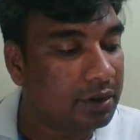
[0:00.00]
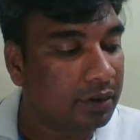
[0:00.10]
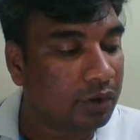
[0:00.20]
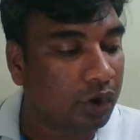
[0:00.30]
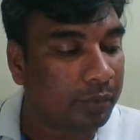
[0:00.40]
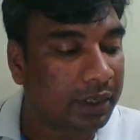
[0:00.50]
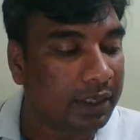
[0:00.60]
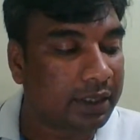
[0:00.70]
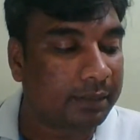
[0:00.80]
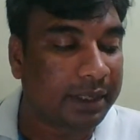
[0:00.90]

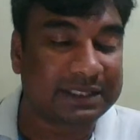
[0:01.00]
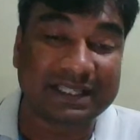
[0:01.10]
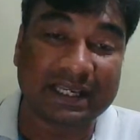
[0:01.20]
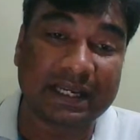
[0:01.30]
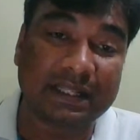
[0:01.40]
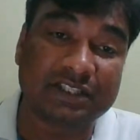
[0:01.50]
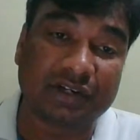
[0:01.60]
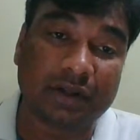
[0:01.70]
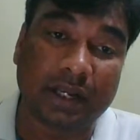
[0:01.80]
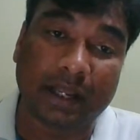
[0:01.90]
dominated by single
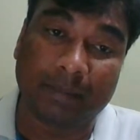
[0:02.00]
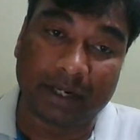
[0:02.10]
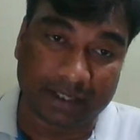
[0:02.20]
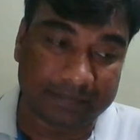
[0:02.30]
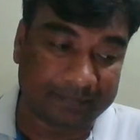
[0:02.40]
general ability.